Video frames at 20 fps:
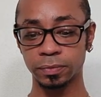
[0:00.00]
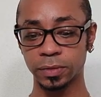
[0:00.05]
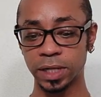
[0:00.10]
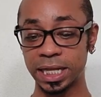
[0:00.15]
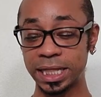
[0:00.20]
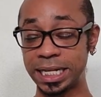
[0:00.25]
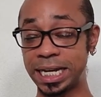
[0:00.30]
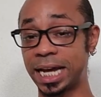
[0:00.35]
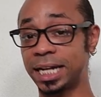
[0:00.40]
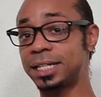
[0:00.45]

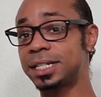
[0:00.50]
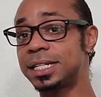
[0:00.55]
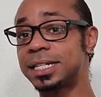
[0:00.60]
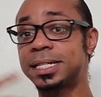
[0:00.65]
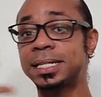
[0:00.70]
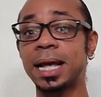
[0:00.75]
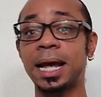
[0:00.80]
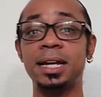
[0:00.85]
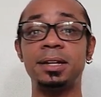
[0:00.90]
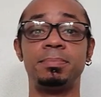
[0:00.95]
the
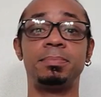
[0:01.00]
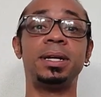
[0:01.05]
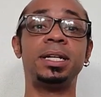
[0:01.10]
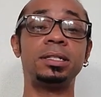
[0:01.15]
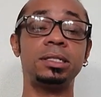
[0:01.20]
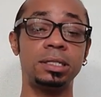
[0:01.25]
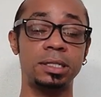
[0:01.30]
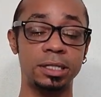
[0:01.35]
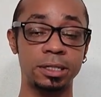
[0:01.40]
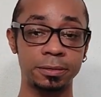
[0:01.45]

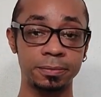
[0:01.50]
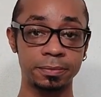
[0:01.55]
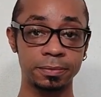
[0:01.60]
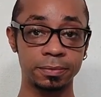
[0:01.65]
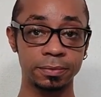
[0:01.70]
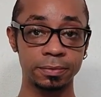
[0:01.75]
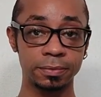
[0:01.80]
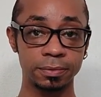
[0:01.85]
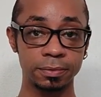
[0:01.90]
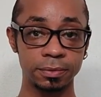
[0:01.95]
excitement
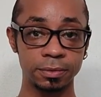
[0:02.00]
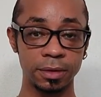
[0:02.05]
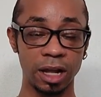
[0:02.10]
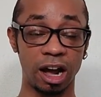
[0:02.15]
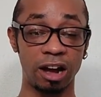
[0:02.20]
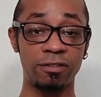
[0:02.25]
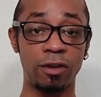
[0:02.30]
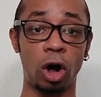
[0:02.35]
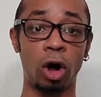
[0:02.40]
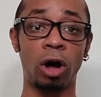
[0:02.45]

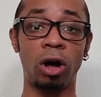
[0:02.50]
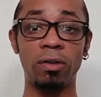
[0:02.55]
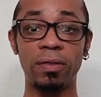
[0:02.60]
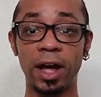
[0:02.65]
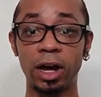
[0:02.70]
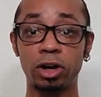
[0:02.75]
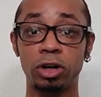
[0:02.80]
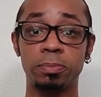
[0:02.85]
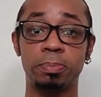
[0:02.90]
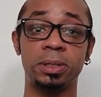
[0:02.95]
of all
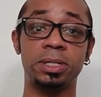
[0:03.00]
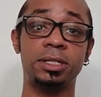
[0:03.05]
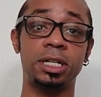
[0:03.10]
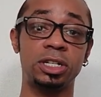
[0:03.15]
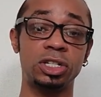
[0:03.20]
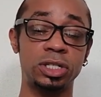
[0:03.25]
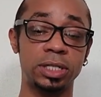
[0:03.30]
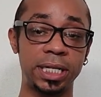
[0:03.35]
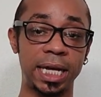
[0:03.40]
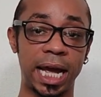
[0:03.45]
that could
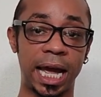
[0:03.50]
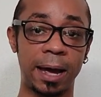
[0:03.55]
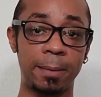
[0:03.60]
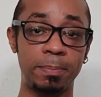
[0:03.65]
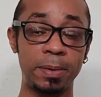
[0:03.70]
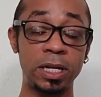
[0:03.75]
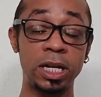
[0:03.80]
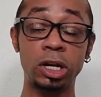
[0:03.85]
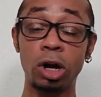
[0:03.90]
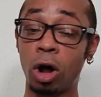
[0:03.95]
potentially
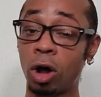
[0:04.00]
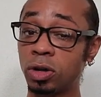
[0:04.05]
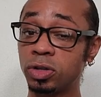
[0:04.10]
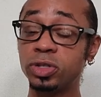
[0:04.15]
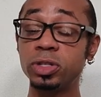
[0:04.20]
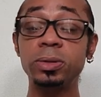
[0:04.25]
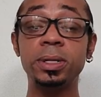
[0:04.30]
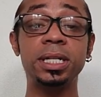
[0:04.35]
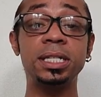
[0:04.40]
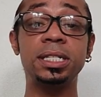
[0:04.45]
happen. It
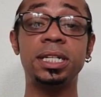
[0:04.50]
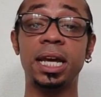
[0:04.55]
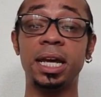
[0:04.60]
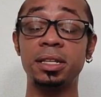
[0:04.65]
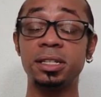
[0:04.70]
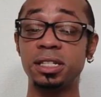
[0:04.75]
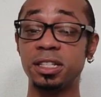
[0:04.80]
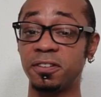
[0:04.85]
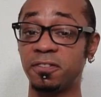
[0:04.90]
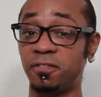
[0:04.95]
also
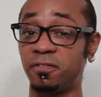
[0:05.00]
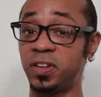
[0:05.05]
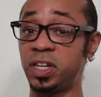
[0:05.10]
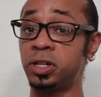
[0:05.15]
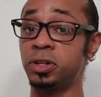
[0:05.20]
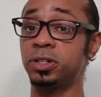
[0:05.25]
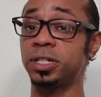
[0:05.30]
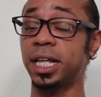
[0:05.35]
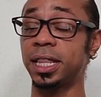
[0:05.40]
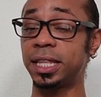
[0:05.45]
contains the
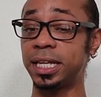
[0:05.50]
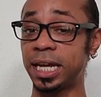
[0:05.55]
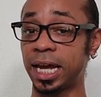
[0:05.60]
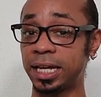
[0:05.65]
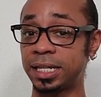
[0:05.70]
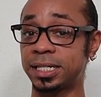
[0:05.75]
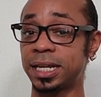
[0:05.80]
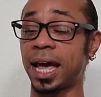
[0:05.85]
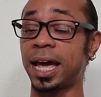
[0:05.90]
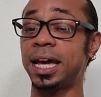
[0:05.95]
fears and the
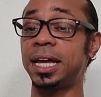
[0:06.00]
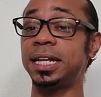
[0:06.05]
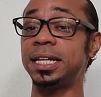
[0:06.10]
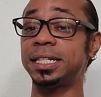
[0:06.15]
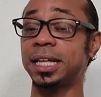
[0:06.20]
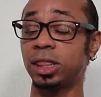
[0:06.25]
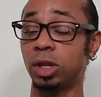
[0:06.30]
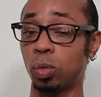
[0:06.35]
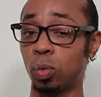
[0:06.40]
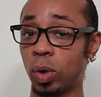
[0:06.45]
anxieties
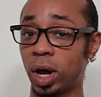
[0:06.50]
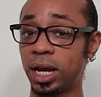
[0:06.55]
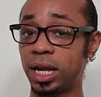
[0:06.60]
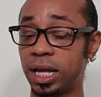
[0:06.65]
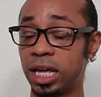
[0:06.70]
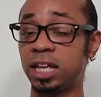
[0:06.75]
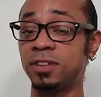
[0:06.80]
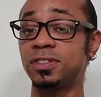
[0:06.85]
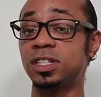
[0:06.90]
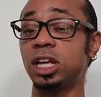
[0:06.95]
and the what
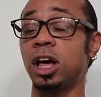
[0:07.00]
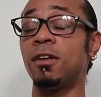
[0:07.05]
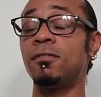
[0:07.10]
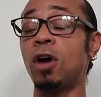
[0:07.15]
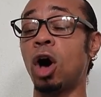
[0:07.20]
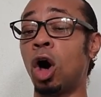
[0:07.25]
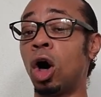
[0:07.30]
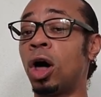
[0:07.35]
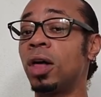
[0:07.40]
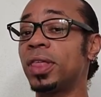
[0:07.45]
ifs of
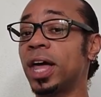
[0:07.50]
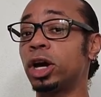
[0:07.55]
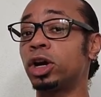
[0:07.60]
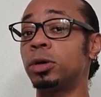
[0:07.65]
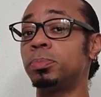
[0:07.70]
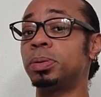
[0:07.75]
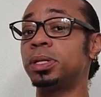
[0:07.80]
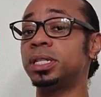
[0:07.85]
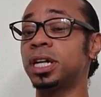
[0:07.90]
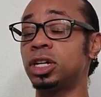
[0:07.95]
all that
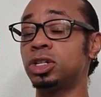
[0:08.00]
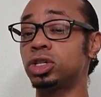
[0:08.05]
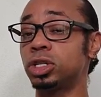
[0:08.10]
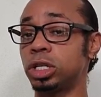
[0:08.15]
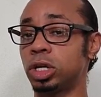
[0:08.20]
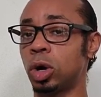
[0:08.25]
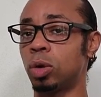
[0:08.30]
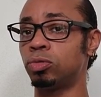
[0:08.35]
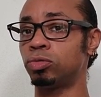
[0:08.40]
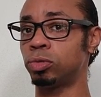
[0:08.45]
could potentially
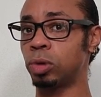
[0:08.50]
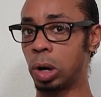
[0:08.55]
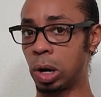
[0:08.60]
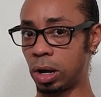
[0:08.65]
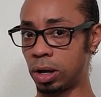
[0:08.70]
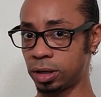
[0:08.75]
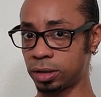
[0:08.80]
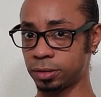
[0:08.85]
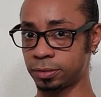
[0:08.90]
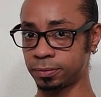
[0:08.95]
go
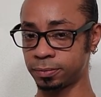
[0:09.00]
wrong.